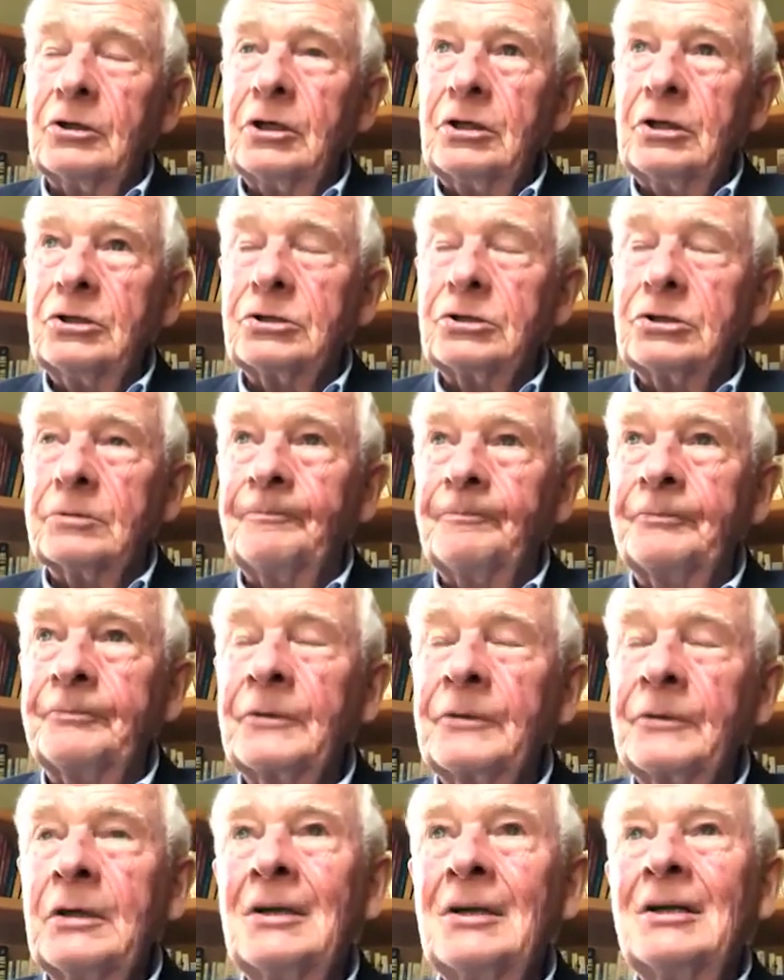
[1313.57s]
And
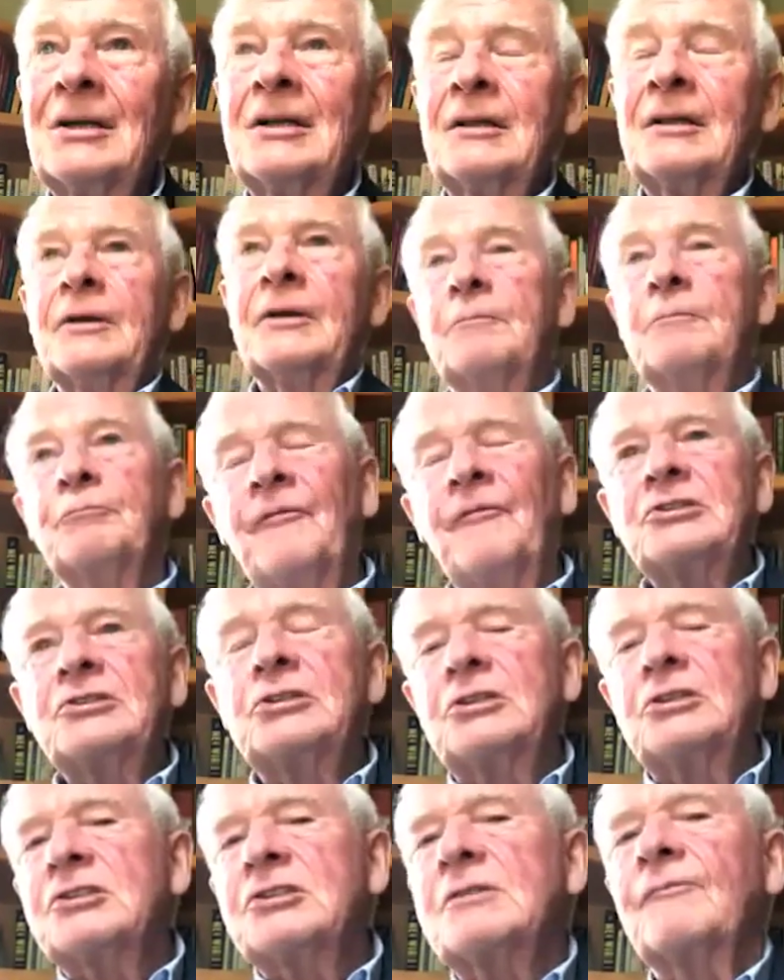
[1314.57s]
professionalism for me is
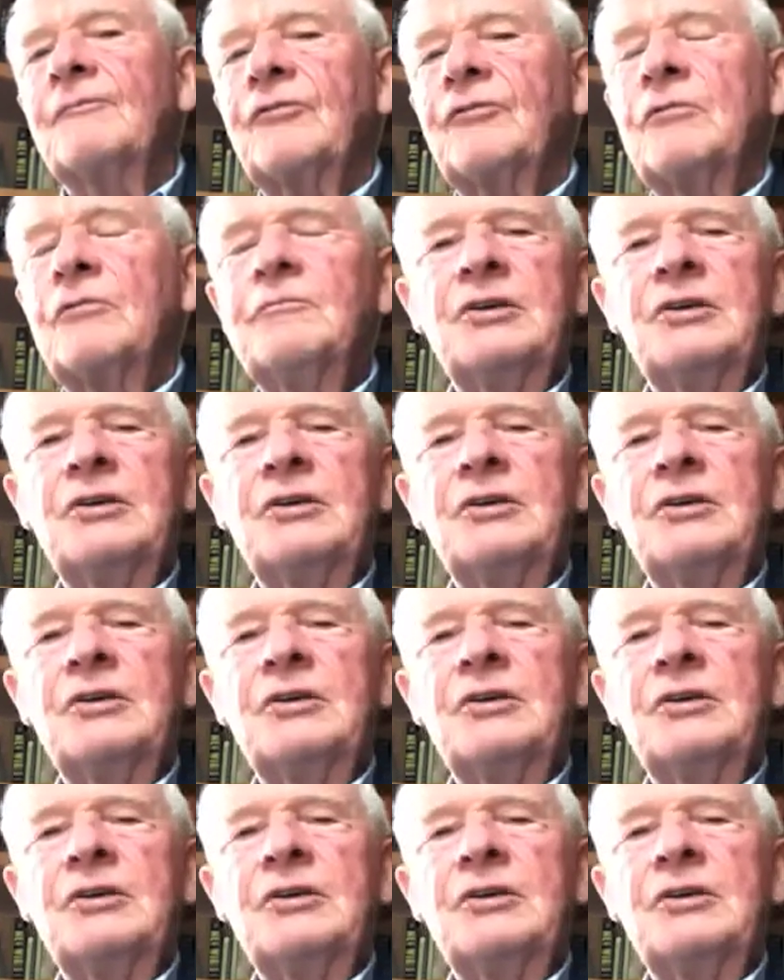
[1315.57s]
integrity,